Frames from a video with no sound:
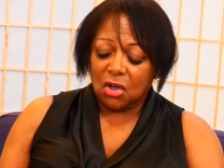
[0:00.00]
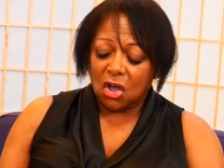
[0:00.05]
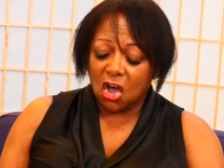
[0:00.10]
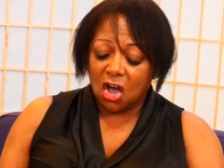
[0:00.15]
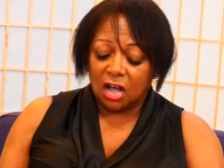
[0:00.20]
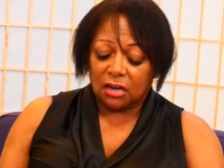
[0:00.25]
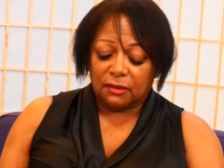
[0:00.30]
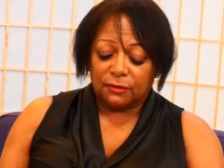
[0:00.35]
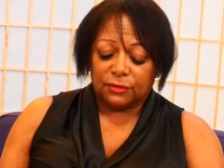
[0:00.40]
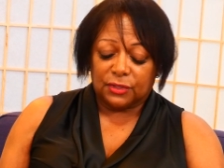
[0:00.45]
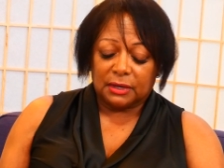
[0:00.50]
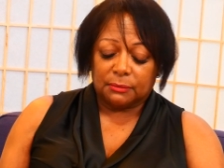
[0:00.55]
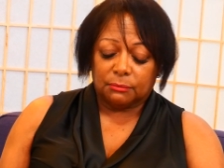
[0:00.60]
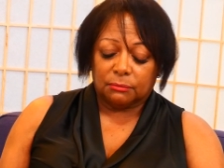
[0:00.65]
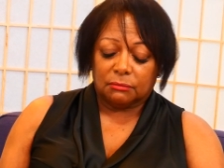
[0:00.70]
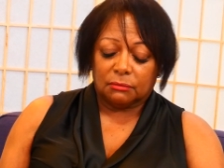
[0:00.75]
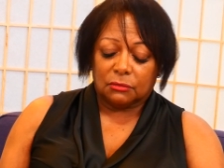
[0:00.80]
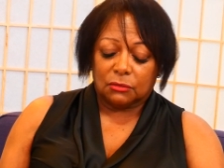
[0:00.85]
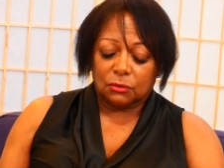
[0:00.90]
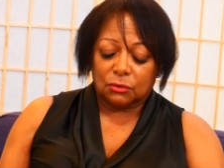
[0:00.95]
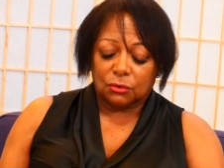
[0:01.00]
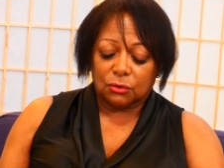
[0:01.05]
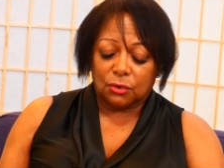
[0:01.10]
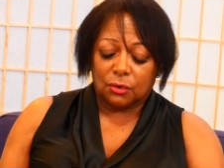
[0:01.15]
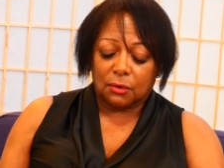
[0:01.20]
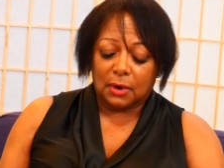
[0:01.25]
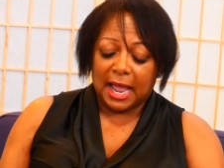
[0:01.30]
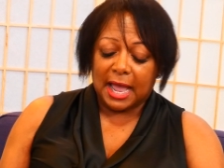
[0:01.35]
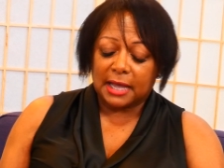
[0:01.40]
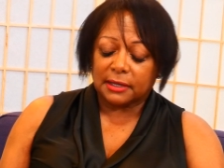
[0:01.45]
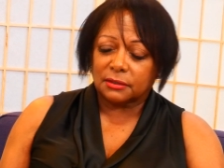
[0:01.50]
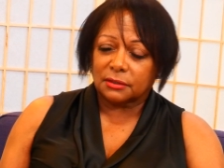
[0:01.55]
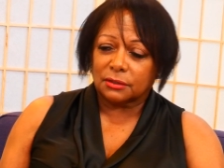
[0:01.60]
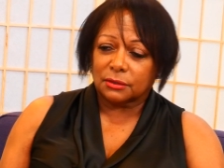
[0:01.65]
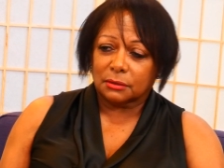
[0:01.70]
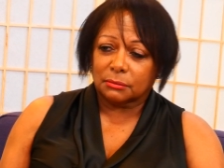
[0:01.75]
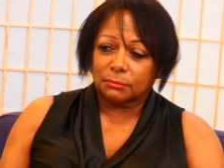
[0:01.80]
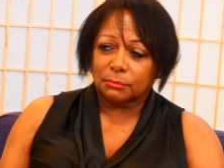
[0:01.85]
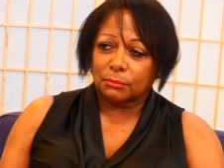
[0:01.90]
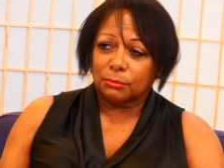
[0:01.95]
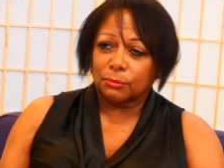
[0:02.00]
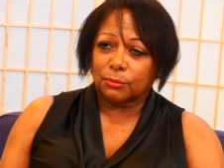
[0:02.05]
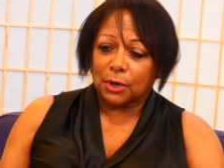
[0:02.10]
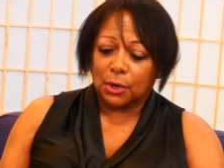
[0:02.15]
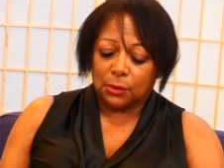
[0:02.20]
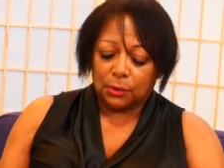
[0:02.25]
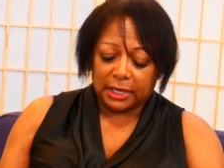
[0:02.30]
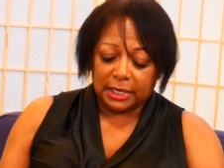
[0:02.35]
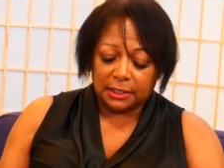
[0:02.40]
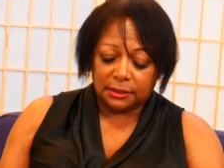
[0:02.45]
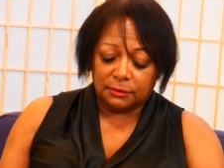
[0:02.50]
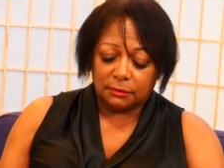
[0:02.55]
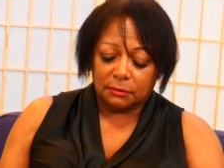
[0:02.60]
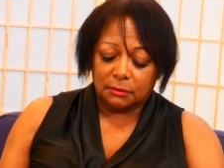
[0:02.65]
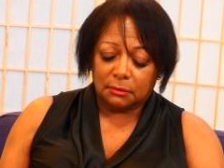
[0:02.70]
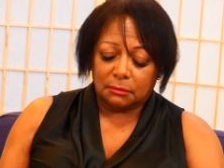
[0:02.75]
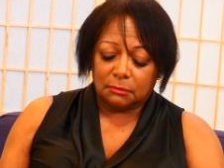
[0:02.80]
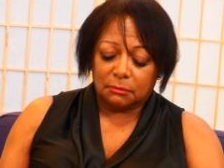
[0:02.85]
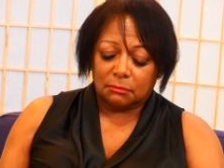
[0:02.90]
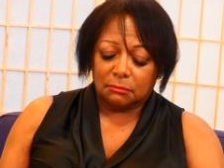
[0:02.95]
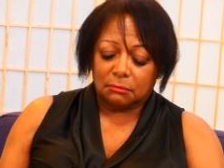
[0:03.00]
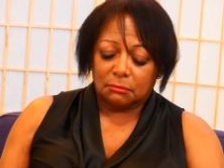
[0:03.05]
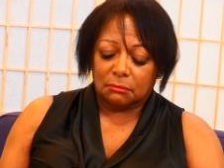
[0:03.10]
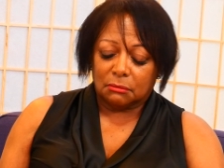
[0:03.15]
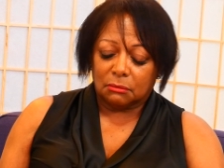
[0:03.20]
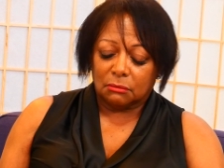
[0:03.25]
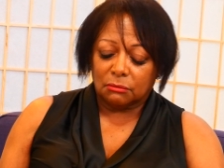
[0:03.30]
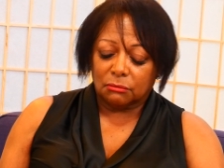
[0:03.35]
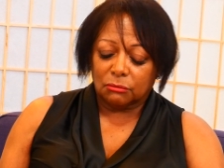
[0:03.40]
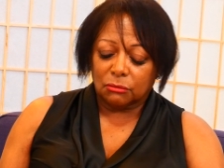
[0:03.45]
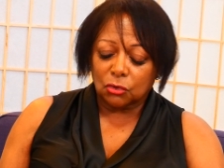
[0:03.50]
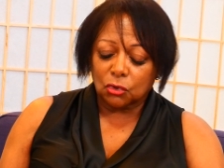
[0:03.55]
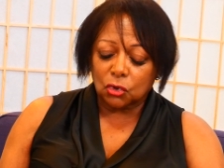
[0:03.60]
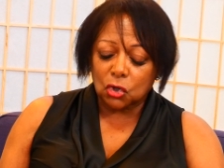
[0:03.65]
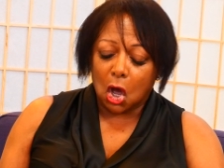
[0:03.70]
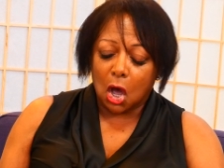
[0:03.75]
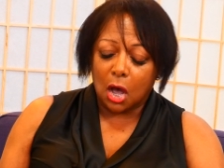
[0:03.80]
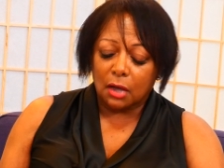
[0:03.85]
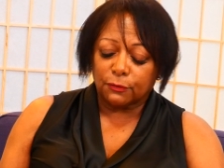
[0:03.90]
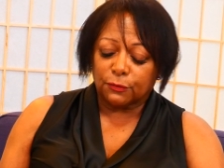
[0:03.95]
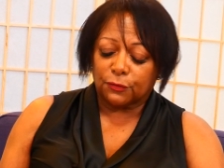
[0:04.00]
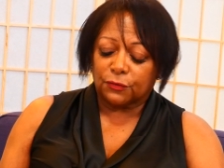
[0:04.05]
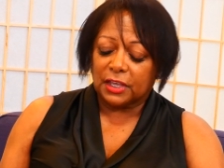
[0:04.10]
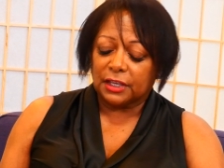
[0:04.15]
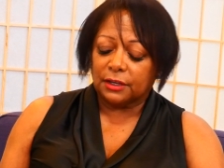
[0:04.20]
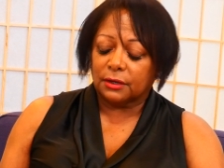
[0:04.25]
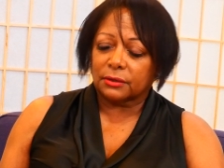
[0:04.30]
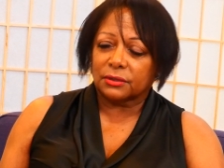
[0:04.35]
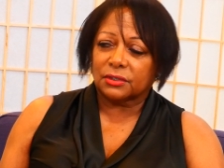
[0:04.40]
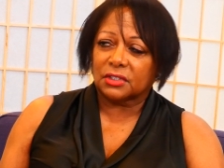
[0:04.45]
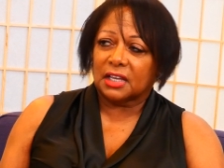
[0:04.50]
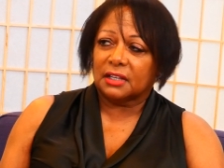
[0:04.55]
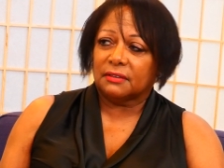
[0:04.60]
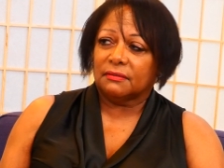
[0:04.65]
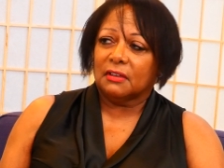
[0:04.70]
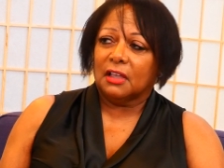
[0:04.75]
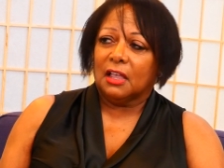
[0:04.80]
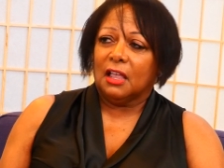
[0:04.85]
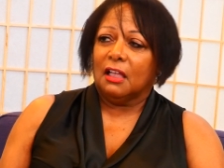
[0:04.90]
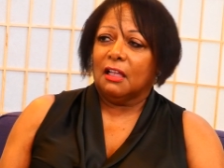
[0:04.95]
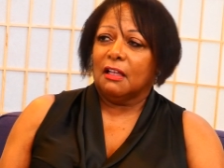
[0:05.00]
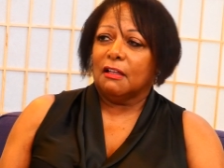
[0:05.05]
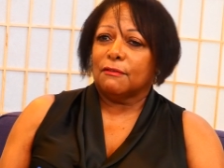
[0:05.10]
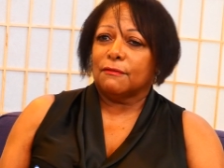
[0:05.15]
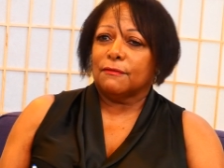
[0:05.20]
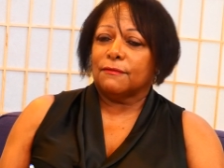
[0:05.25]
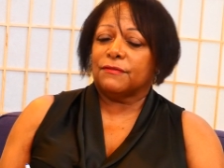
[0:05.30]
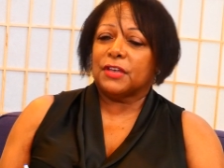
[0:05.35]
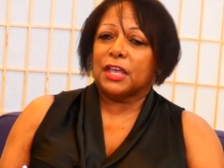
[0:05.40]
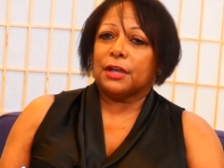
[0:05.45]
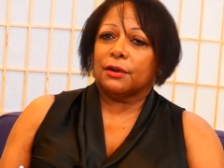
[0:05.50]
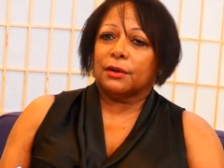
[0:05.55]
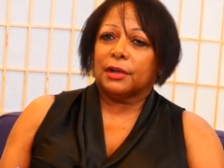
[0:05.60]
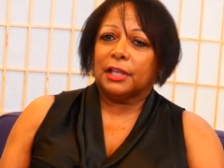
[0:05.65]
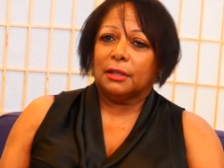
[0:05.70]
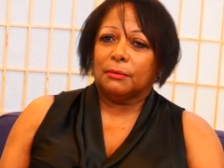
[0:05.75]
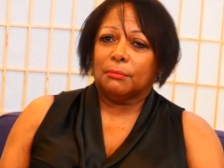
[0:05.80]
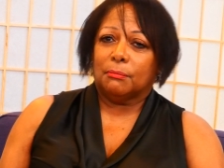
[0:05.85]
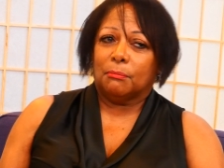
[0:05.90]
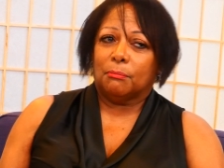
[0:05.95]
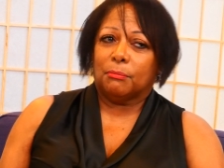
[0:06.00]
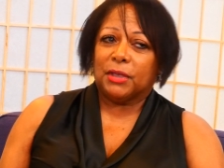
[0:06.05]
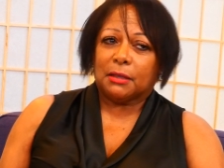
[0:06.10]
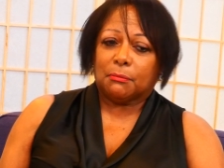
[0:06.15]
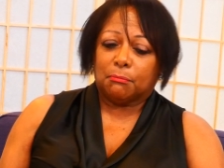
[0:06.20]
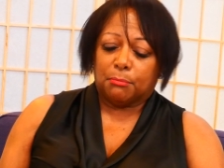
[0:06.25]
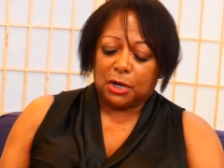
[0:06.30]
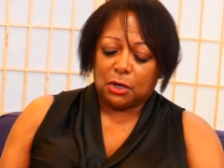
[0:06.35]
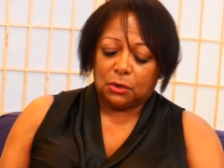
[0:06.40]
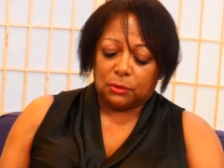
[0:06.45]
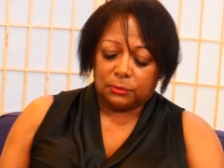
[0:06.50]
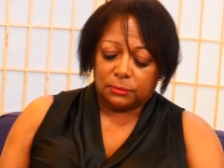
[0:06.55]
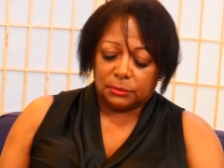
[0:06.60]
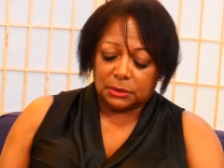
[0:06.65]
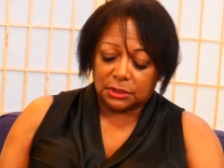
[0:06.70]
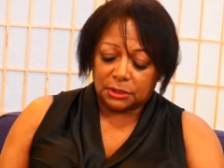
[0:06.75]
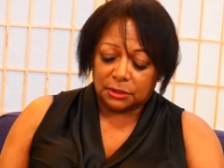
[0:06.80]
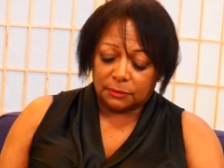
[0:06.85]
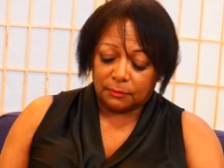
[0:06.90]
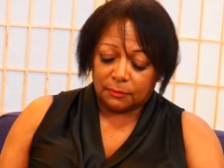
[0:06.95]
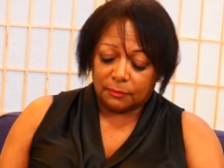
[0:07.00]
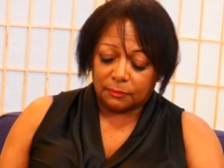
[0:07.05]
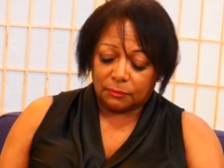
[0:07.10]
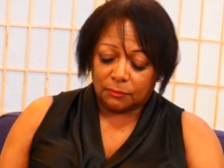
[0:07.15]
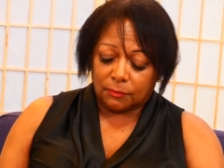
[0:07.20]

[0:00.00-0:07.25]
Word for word: all of them cracked, broken, long fingers, and very big bones.